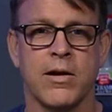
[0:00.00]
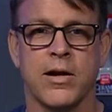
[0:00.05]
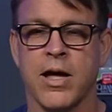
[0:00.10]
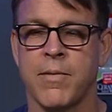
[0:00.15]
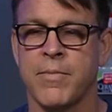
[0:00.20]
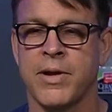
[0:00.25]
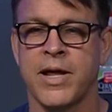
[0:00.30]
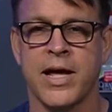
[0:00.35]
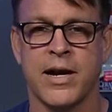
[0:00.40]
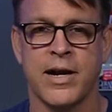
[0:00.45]

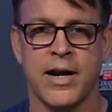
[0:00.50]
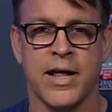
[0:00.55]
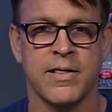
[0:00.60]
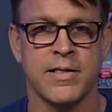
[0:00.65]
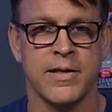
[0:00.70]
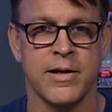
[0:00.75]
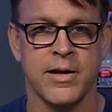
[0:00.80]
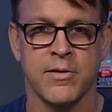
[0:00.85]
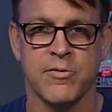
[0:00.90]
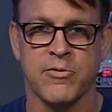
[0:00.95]
coming out of that
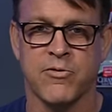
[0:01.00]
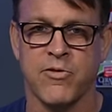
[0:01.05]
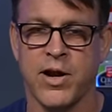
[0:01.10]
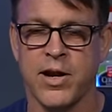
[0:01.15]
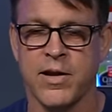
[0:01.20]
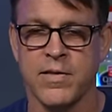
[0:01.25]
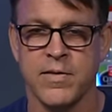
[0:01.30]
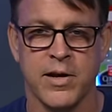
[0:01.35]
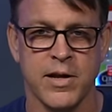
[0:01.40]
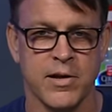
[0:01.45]
thing straight
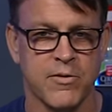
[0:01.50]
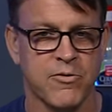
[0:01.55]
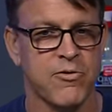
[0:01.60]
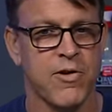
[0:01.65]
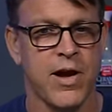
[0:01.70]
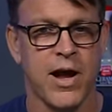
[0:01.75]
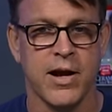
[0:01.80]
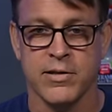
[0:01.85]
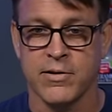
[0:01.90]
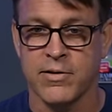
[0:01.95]
into the
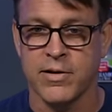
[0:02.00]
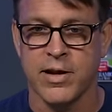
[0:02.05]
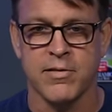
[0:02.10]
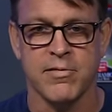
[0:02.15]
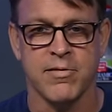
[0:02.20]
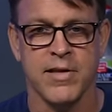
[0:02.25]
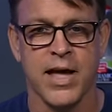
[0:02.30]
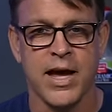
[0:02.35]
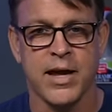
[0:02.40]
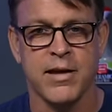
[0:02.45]
extractor.
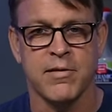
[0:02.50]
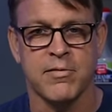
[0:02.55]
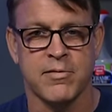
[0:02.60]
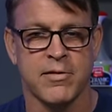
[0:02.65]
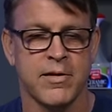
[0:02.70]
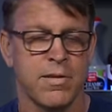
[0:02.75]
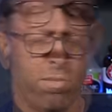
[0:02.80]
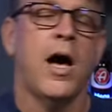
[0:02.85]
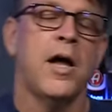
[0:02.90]
That's nice.